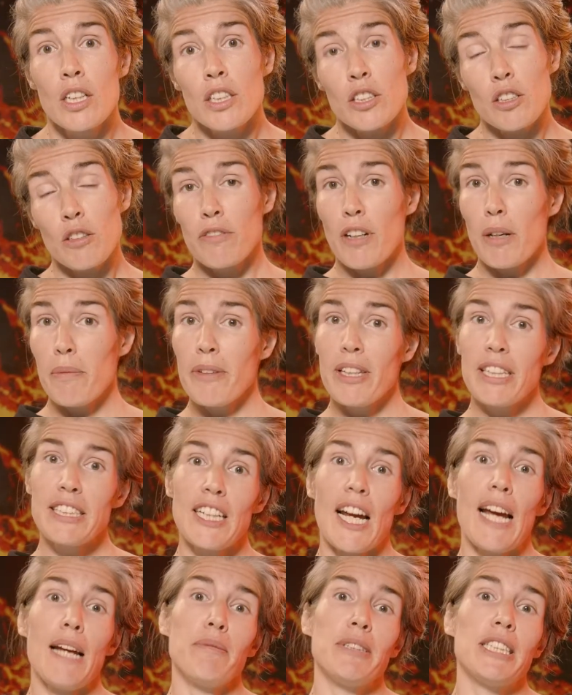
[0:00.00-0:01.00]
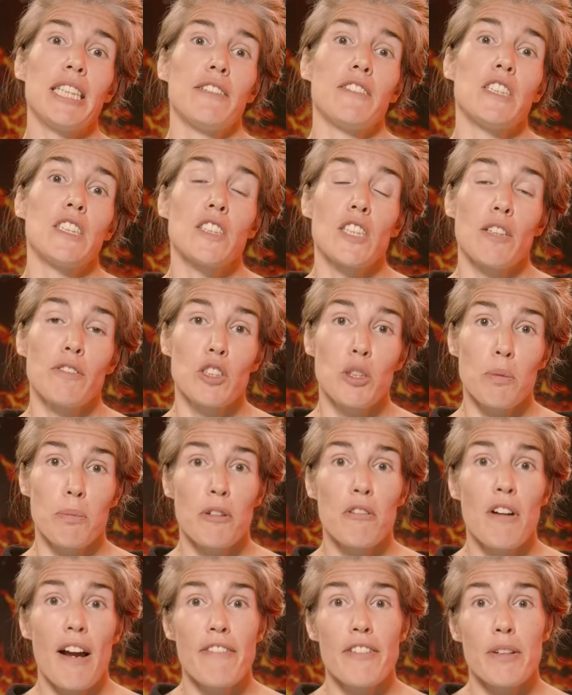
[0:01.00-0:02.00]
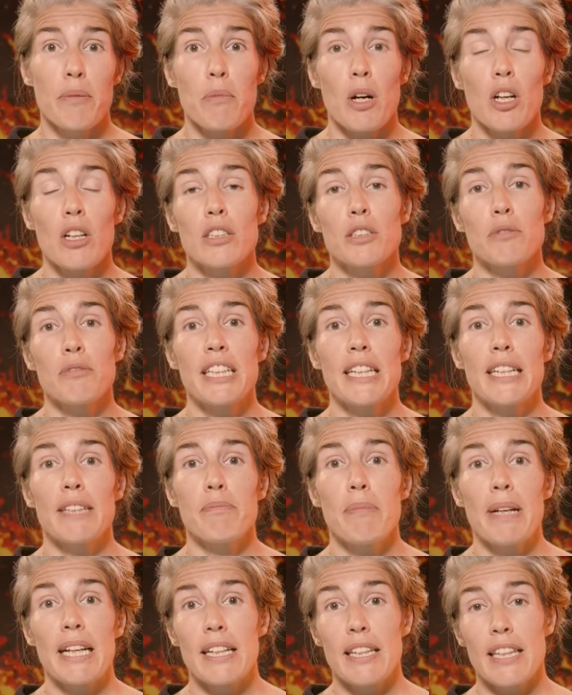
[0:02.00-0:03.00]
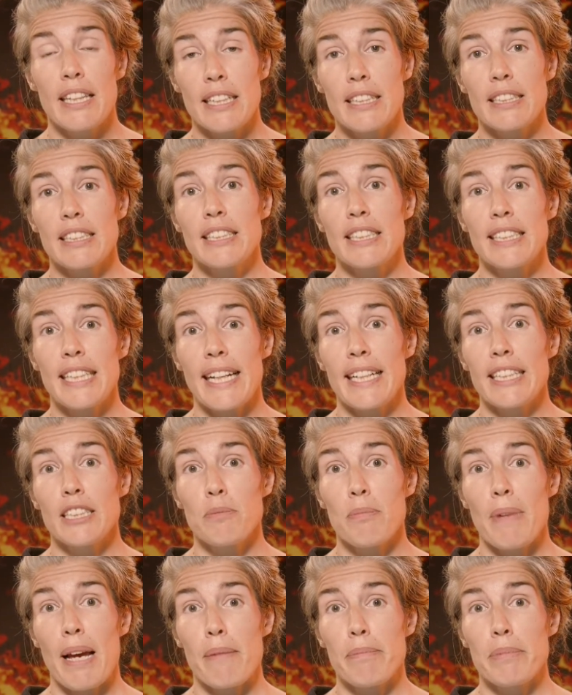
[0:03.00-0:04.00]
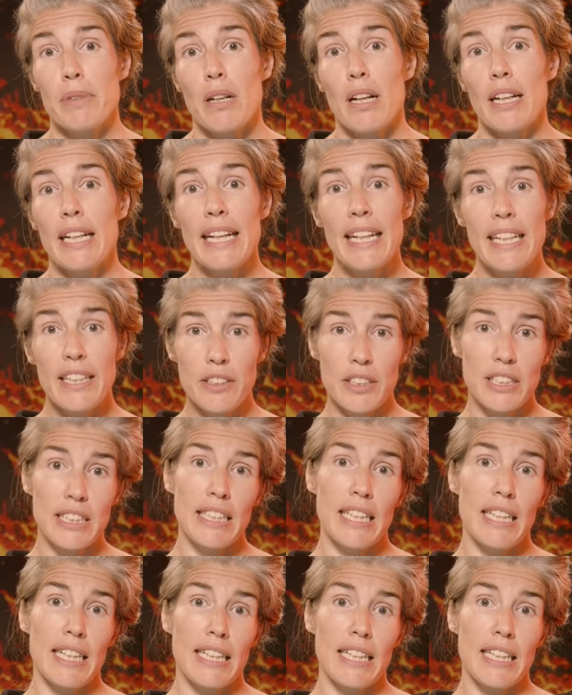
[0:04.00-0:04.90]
So from the time series of topographic models, we can make thickness change map. And here you see an